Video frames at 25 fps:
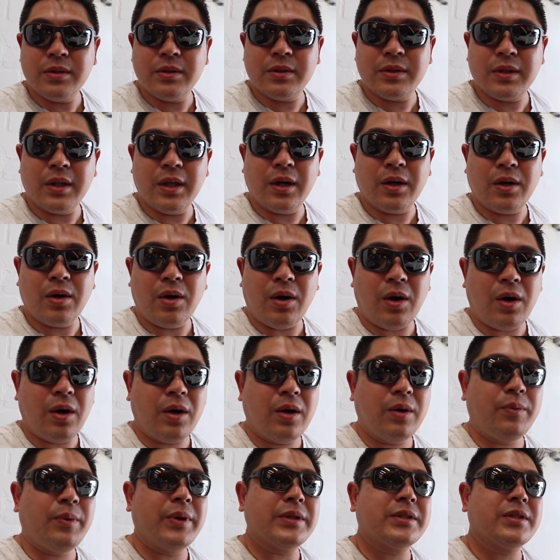the
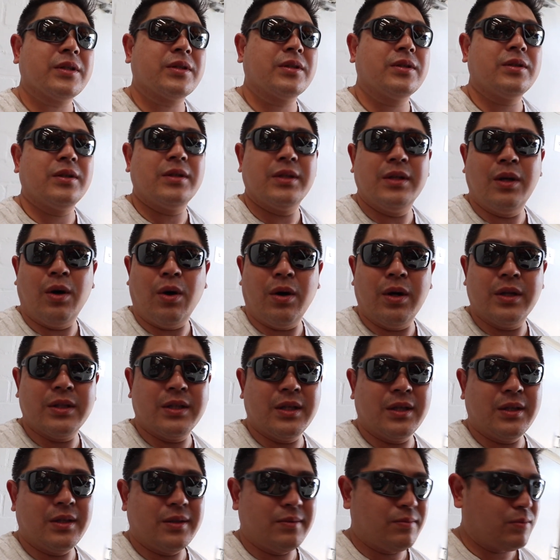car
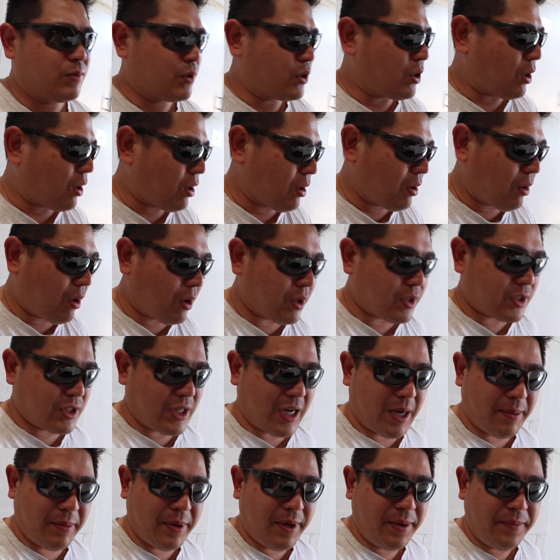lock
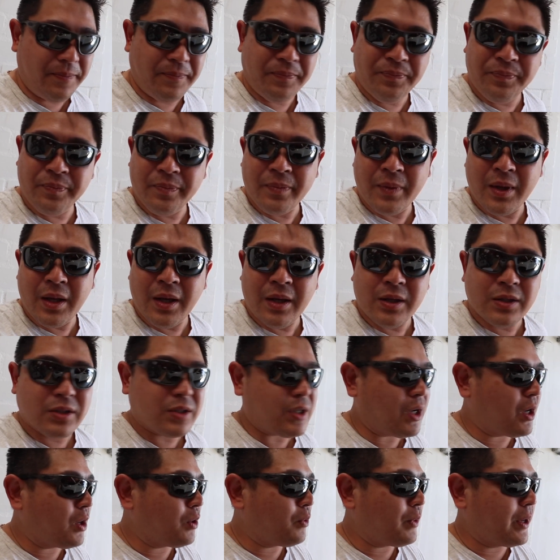jammer.
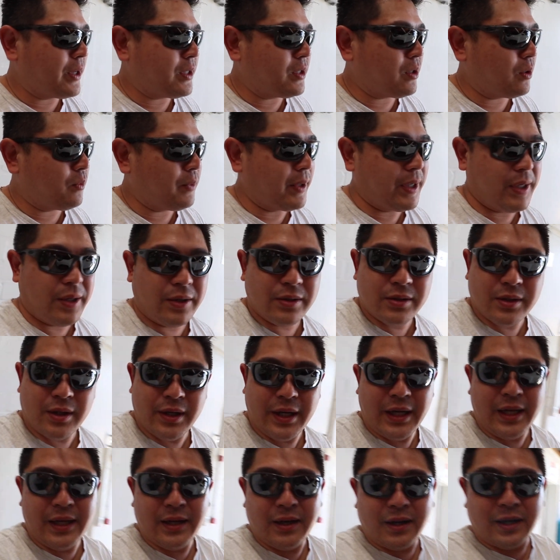So when your windows are
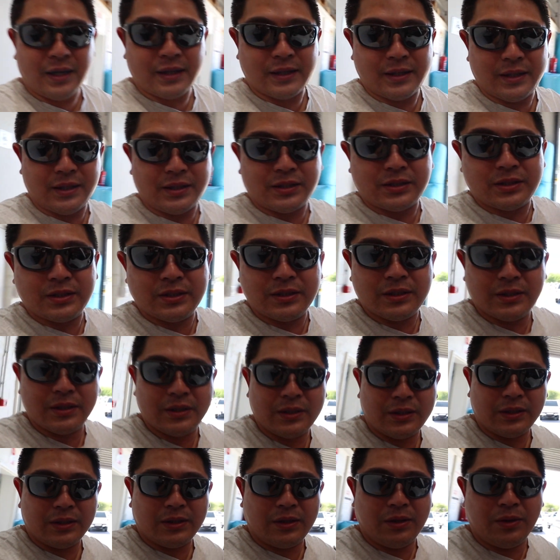in like this,
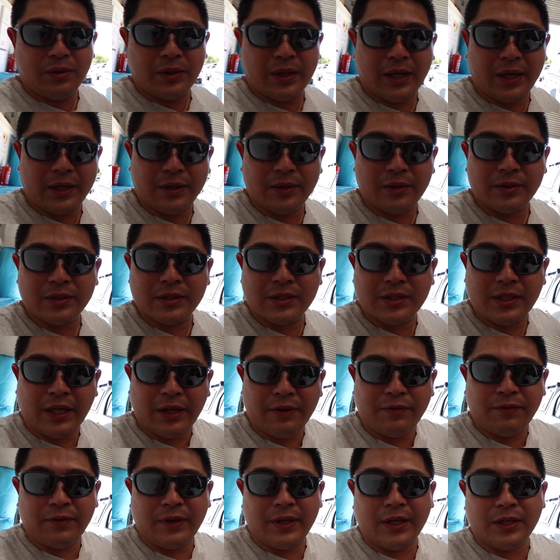you can
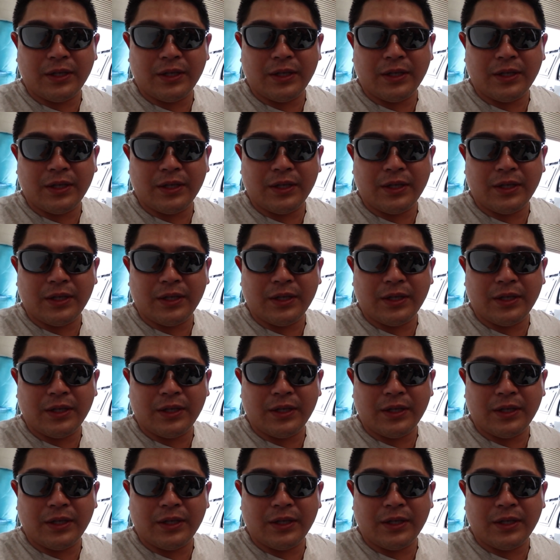safely